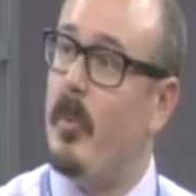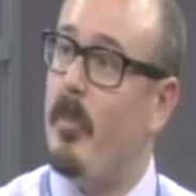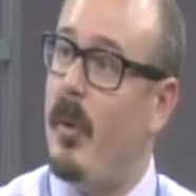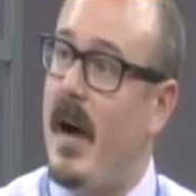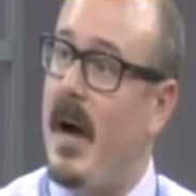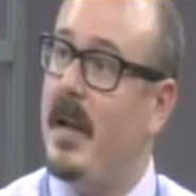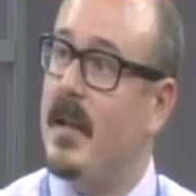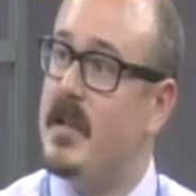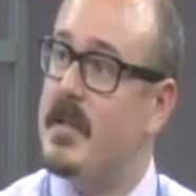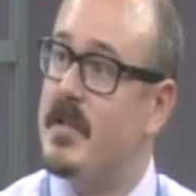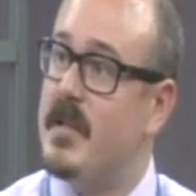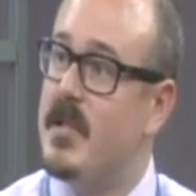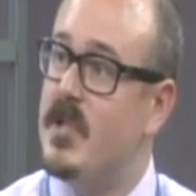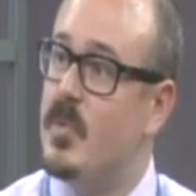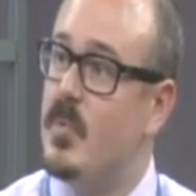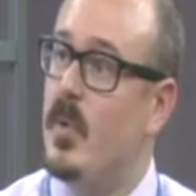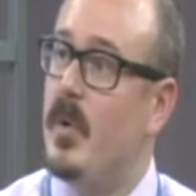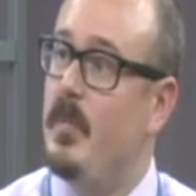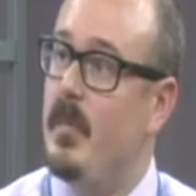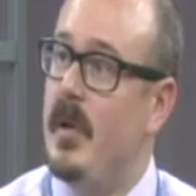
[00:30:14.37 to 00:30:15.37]
policies
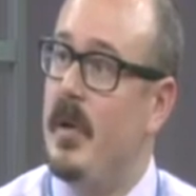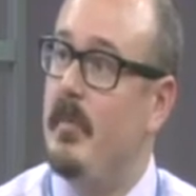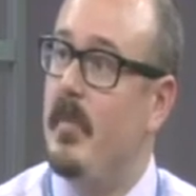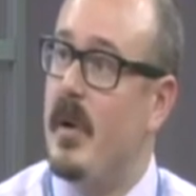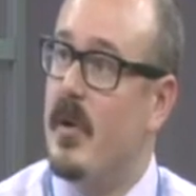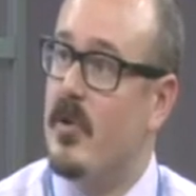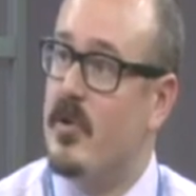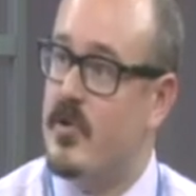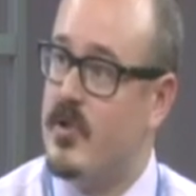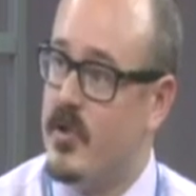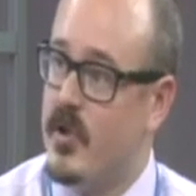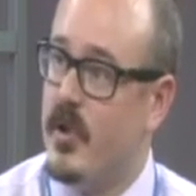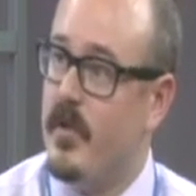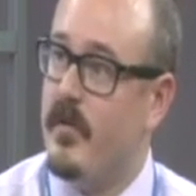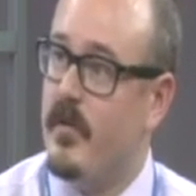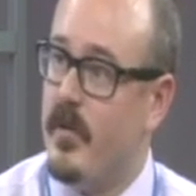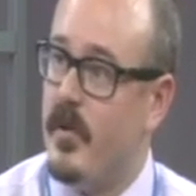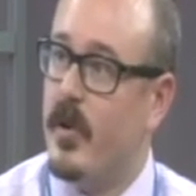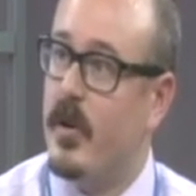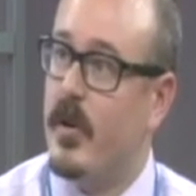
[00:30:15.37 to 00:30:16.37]
would be better served
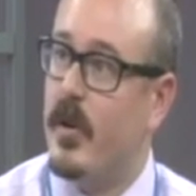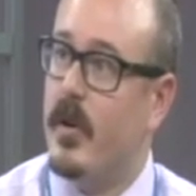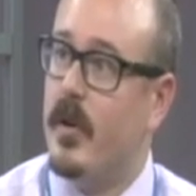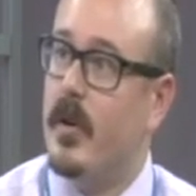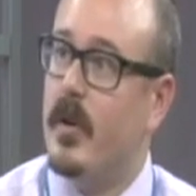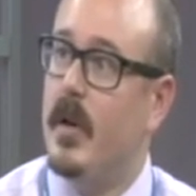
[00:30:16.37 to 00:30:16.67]
for her.